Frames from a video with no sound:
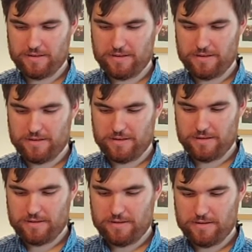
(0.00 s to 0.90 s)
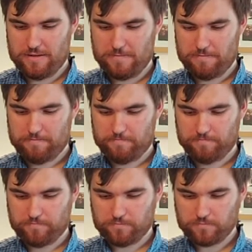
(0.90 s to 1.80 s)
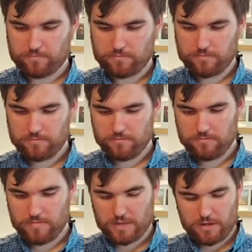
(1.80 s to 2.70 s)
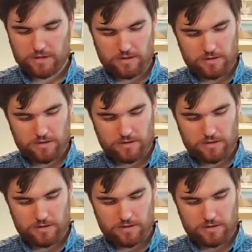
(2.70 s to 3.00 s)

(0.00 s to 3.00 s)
Nobody speaks.